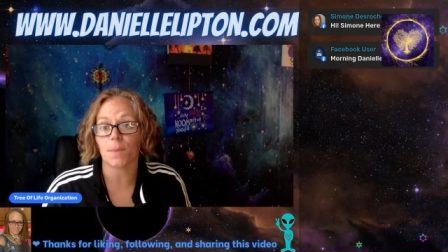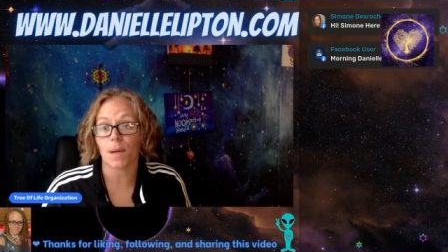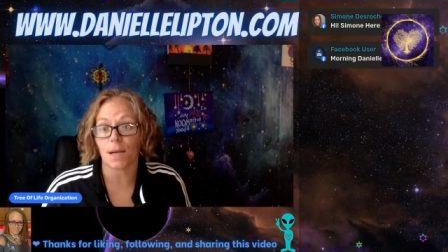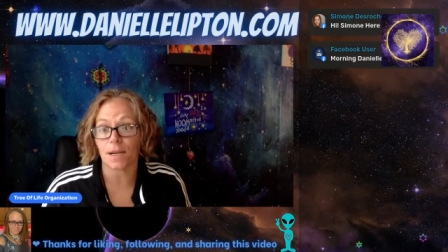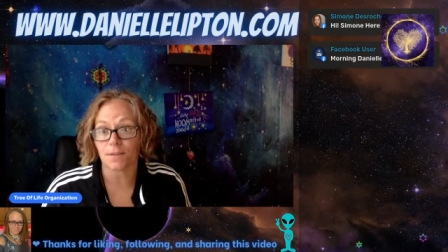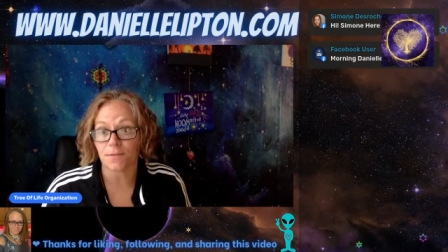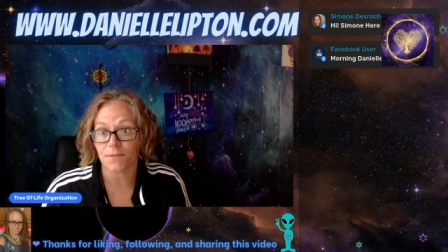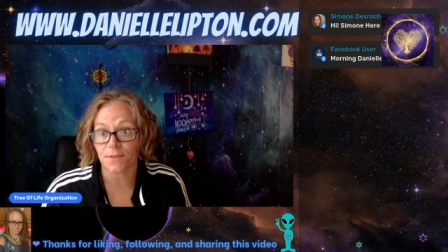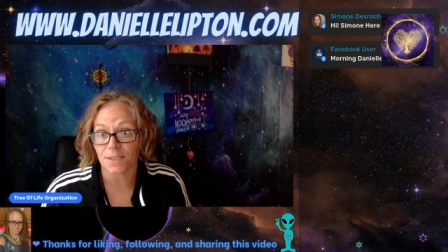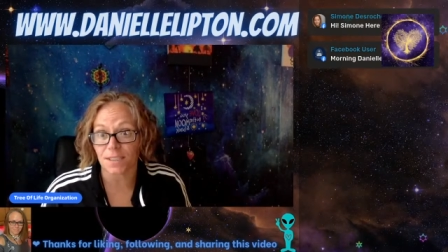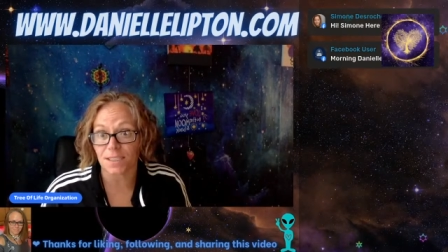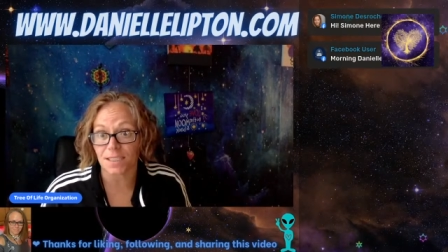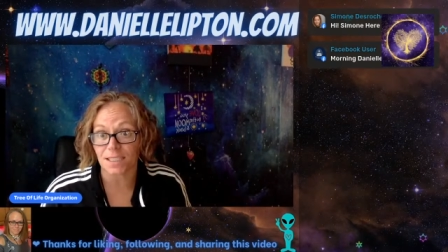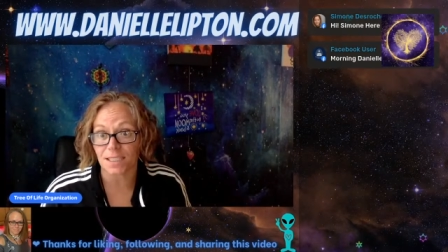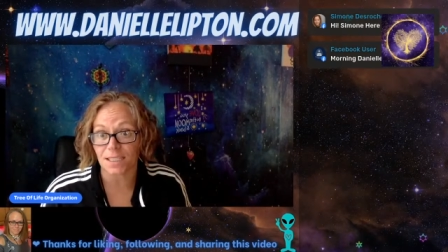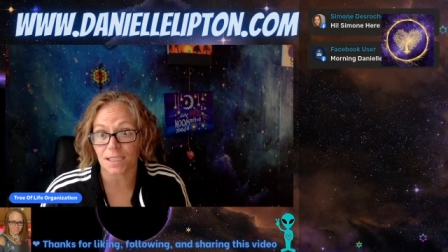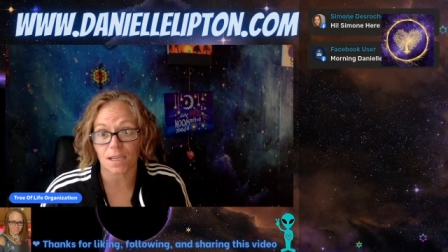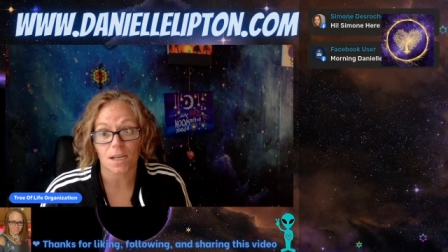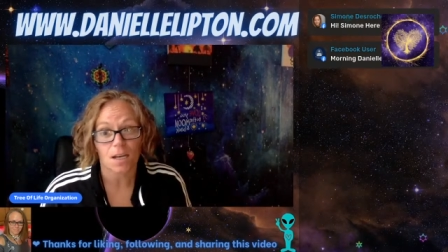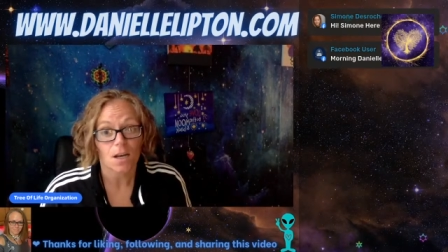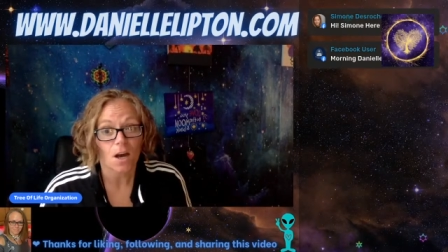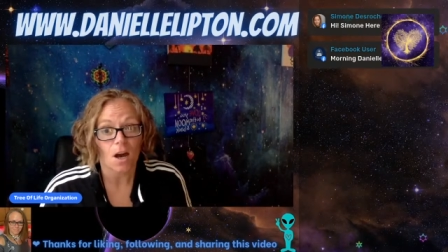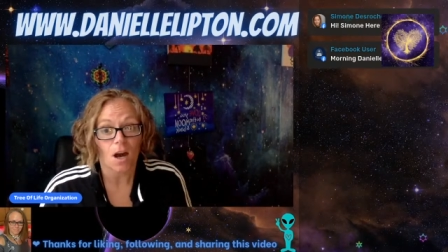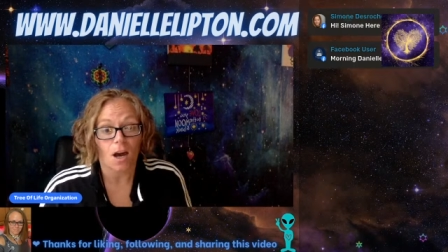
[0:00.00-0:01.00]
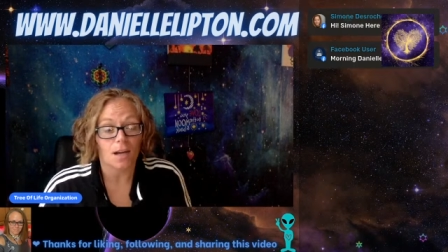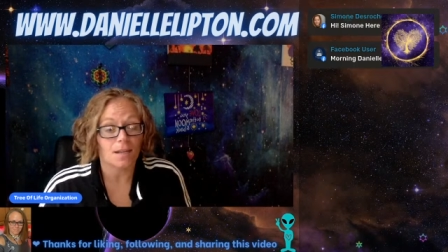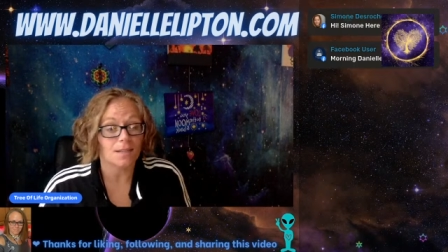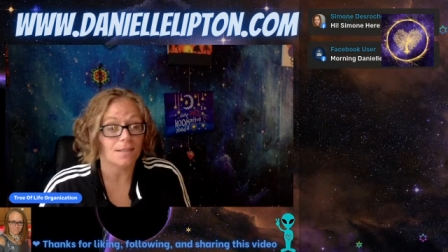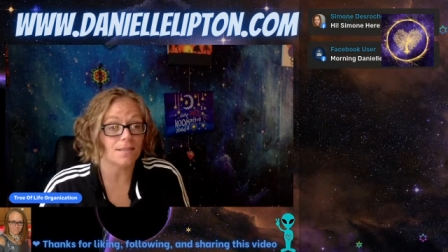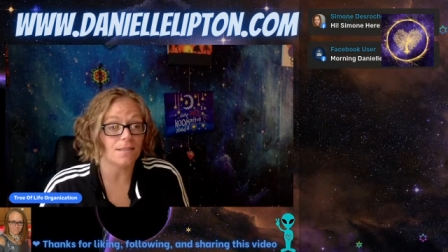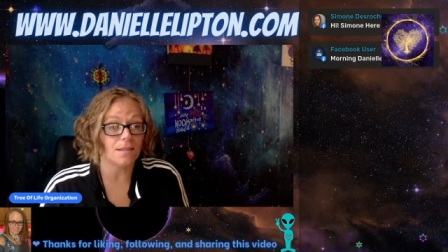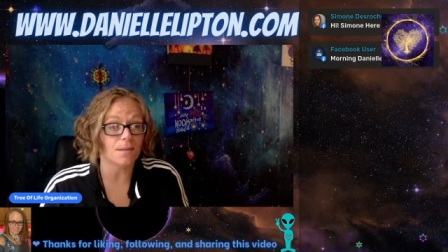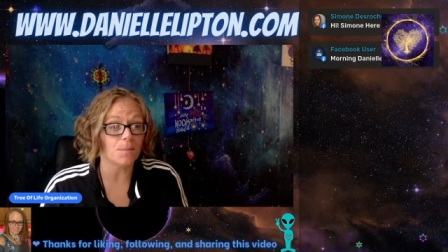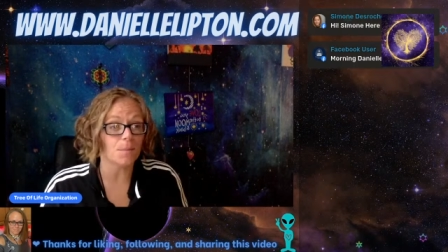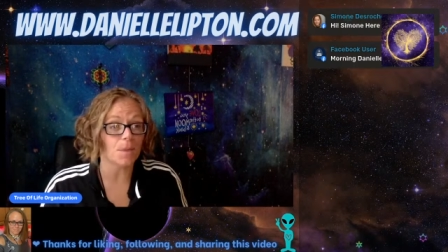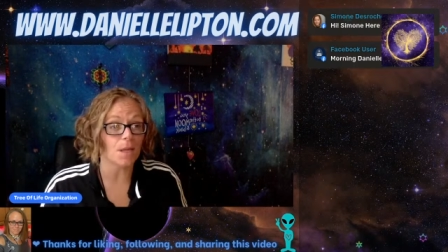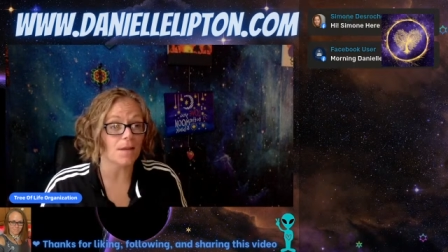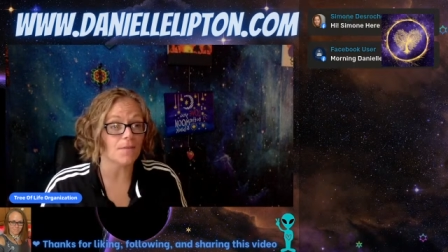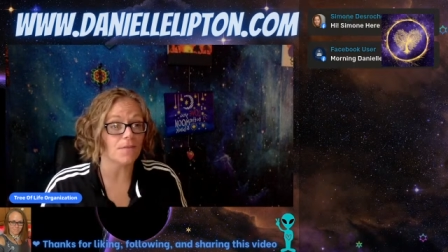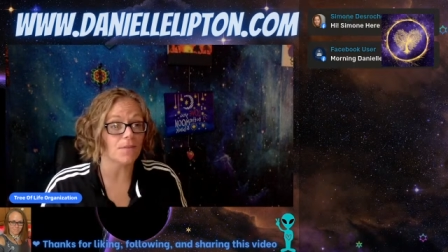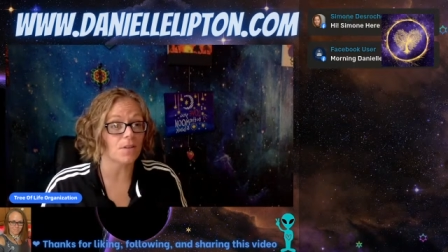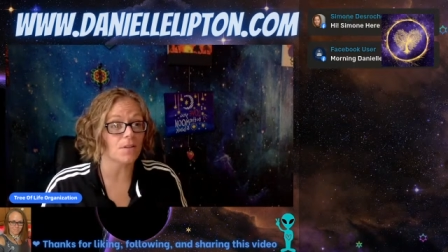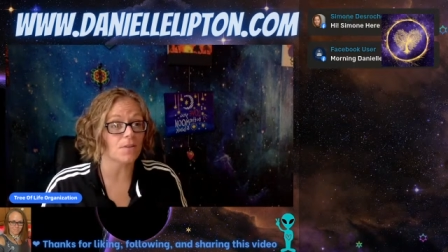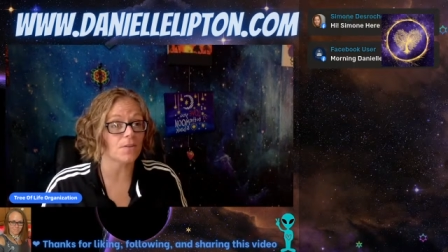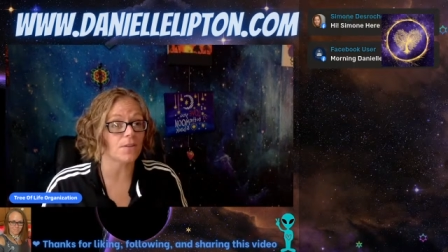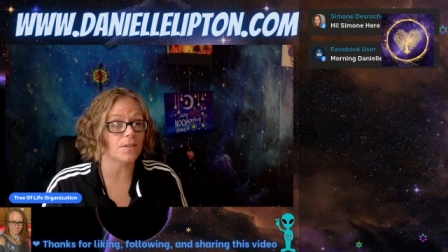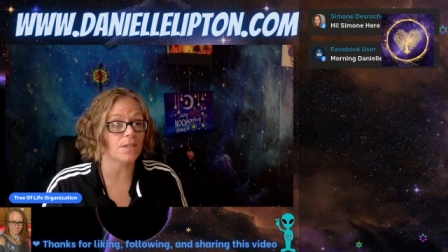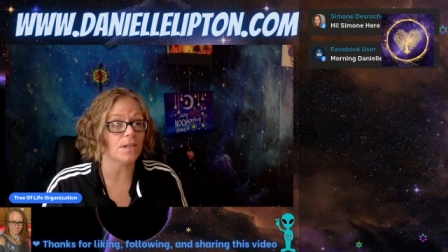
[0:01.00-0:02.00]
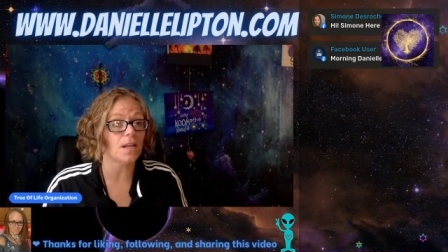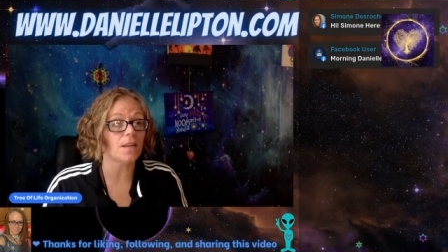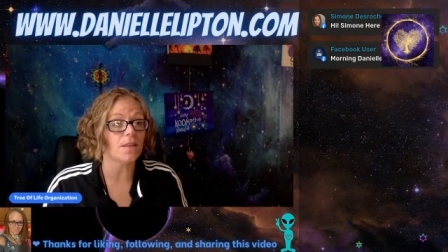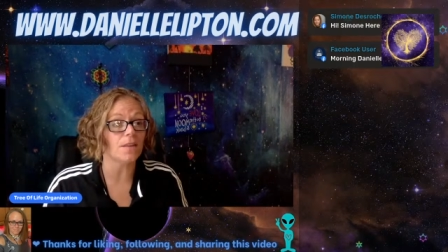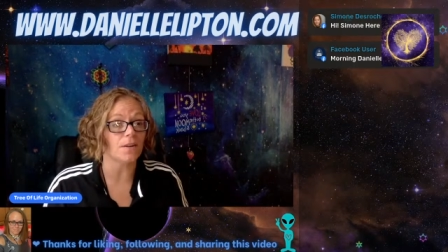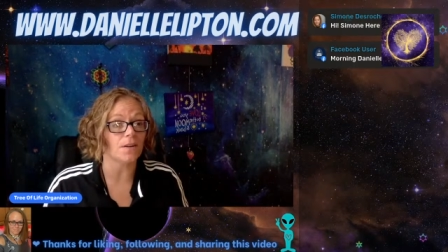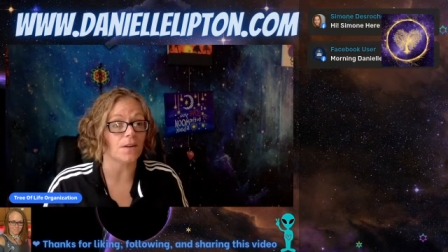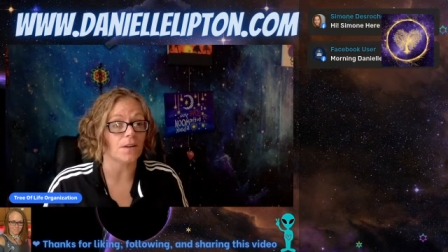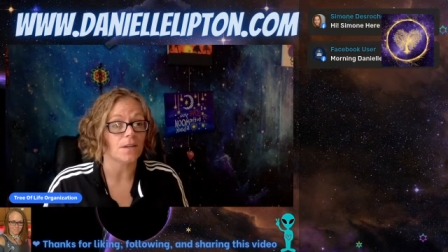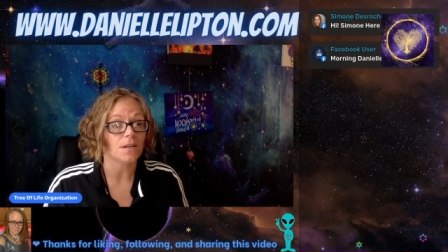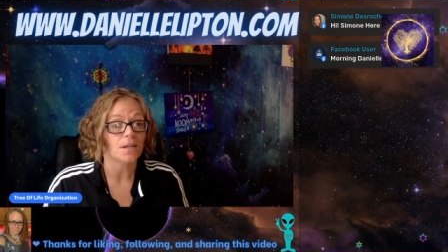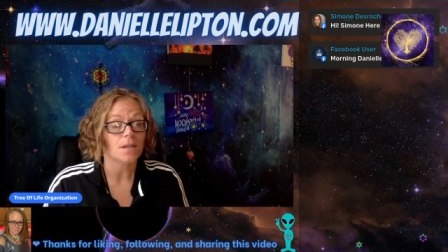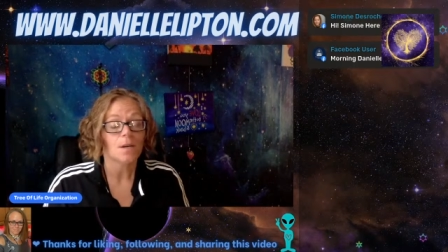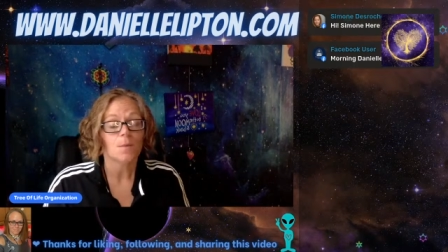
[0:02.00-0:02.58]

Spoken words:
manifesting on some level or another.